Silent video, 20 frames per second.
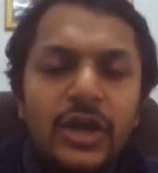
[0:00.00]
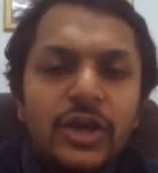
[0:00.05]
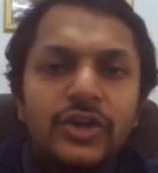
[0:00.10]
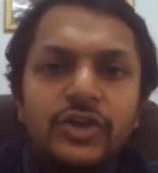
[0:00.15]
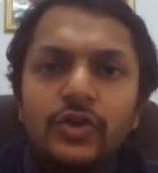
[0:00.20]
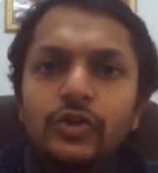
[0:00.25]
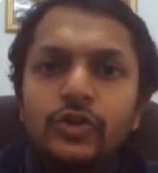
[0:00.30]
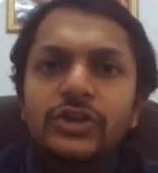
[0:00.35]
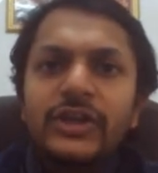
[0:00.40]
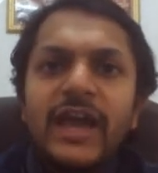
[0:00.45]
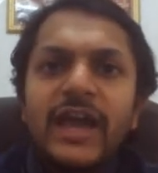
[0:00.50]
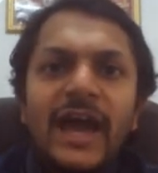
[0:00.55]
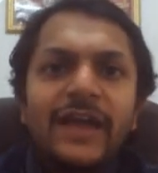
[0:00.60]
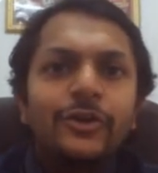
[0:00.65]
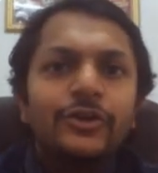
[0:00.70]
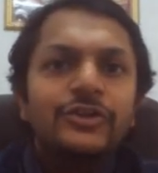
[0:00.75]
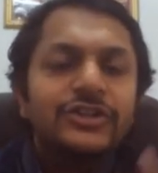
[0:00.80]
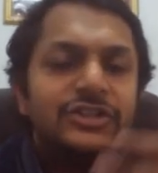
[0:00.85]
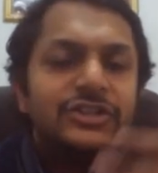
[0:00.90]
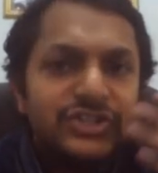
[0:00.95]
You
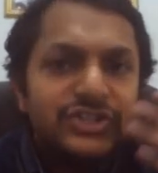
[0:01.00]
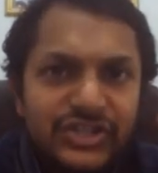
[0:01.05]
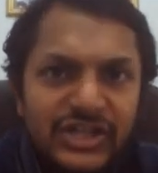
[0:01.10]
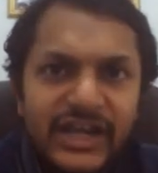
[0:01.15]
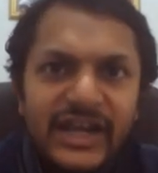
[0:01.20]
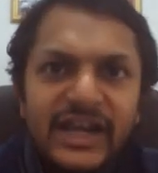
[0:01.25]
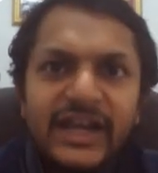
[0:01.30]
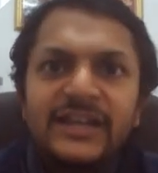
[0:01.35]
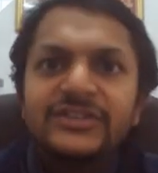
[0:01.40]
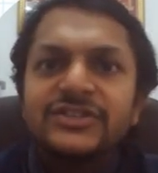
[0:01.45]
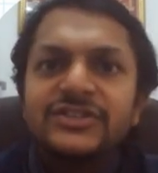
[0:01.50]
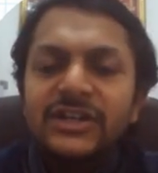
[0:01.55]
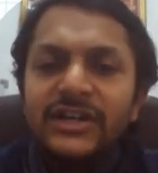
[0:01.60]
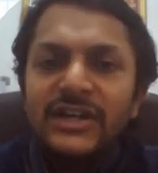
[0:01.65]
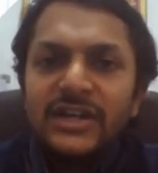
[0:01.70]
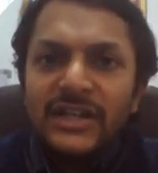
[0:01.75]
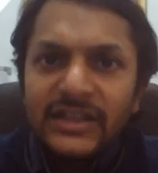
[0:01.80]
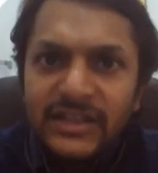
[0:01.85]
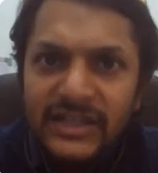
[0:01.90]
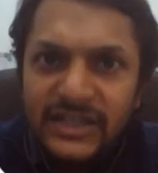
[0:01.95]
cannot change
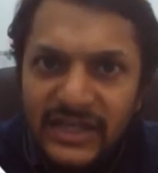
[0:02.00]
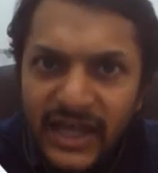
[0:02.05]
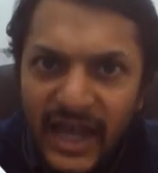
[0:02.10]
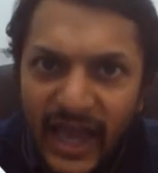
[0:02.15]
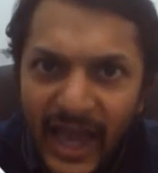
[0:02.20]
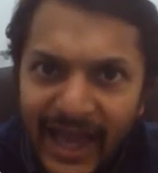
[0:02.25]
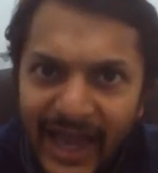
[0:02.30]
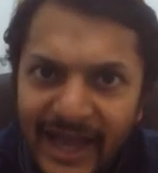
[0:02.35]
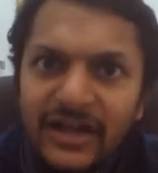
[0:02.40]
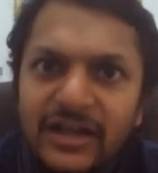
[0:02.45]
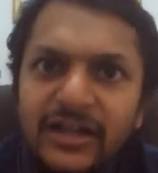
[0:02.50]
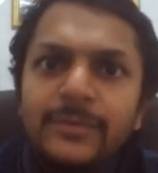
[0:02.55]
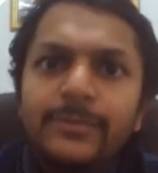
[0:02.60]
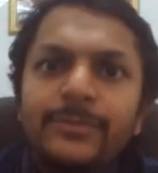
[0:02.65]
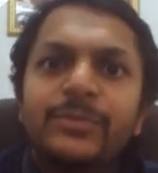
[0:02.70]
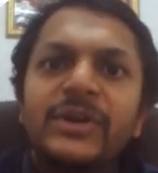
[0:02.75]
the angle